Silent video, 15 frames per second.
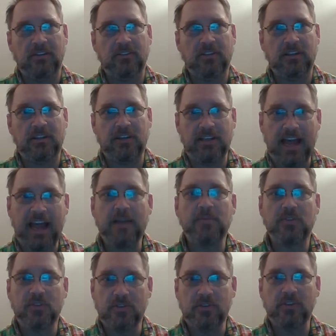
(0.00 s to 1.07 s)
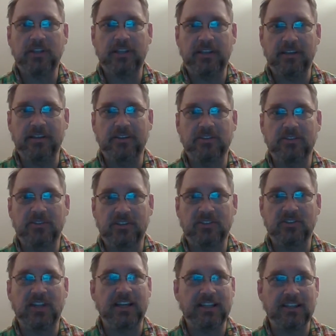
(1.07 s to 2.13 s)
But it absolutely is.
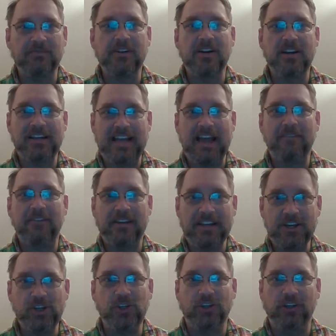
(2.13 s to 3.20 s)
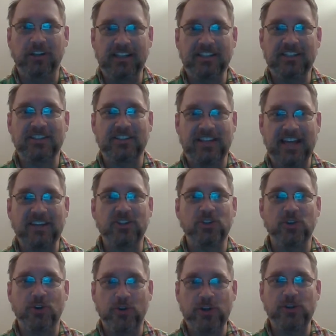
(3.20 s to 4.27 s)
It's like the very definition. It detects
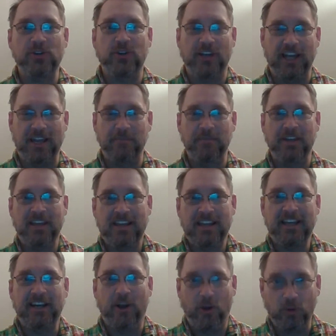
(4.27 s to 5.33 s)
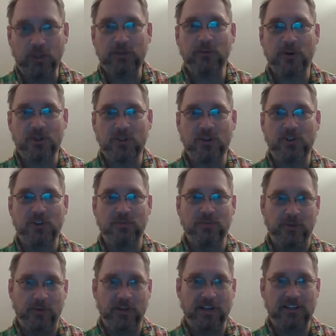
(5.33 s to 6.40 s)
your creature type. It only works on
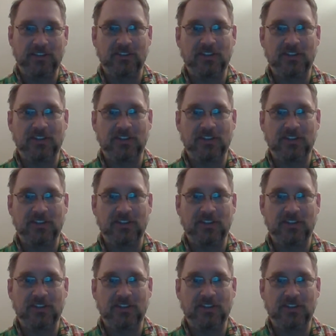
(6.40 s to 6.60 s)
humanoids.